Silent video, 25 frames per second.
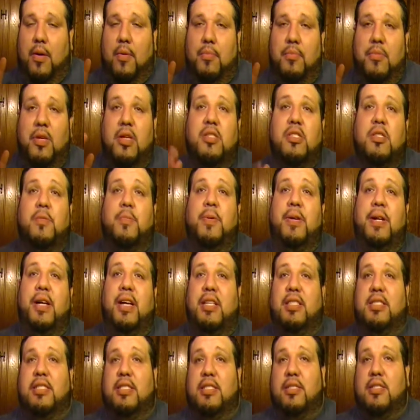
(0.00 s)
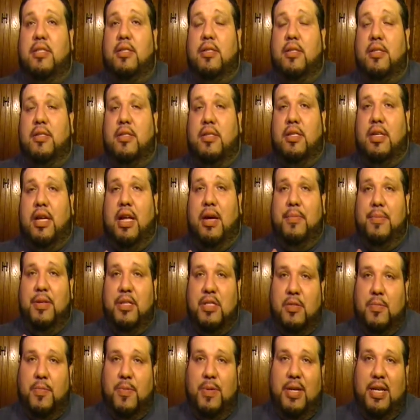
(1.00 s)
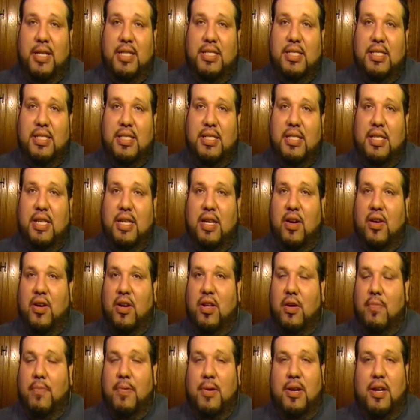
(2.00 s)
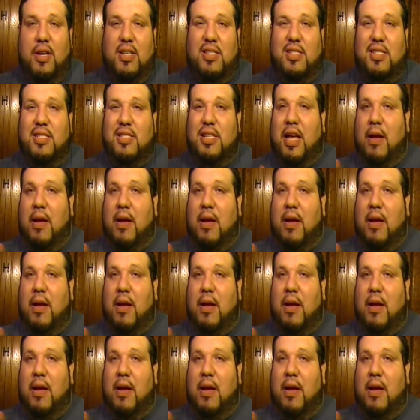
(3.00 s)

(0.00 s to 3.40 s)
music production. Now, music production and audio production,